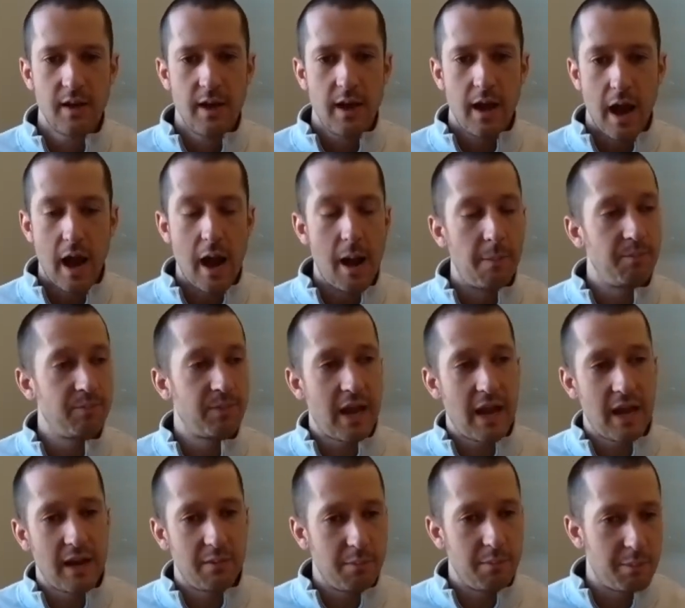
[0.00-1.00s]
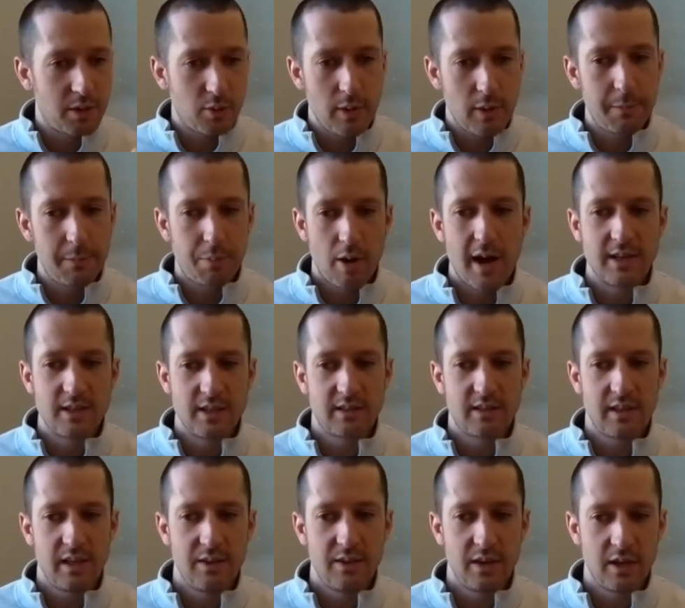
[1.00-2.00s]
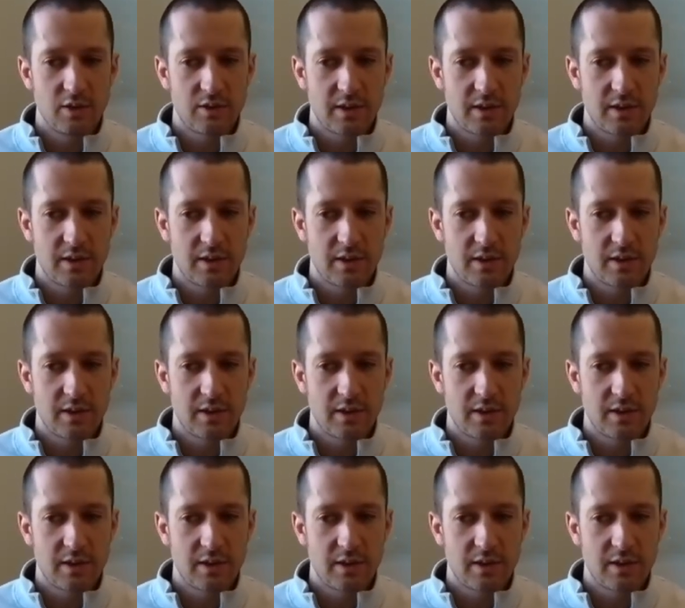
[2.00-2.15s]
And between projects, even,